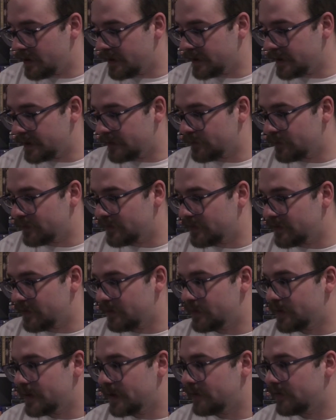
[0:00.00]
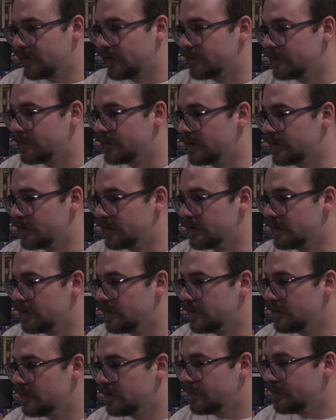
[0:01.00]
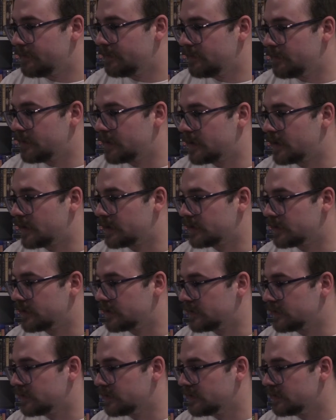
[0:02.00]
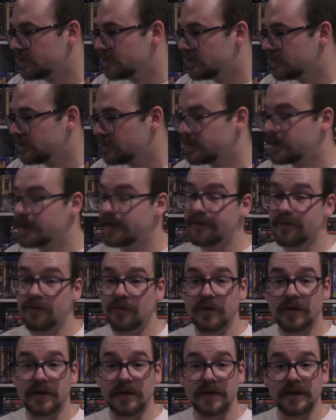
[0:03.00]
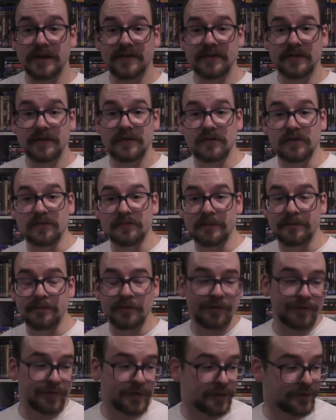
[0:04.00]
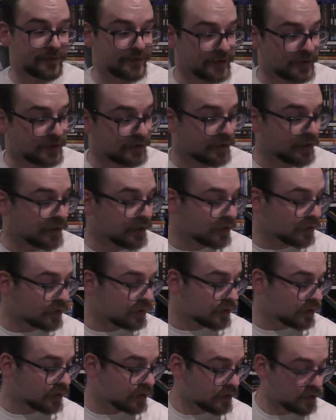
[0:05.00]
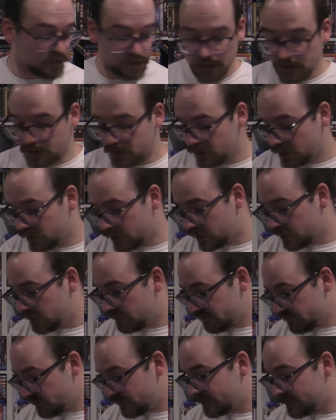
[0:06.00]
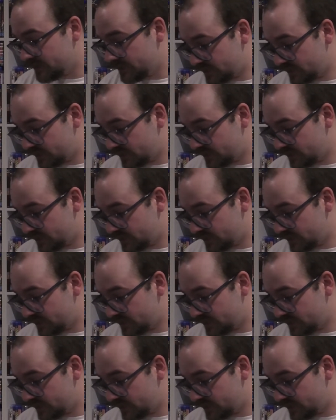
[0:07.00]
guess we'll see what else comes in. I don't know. Either way, I guess this is my birthday video. So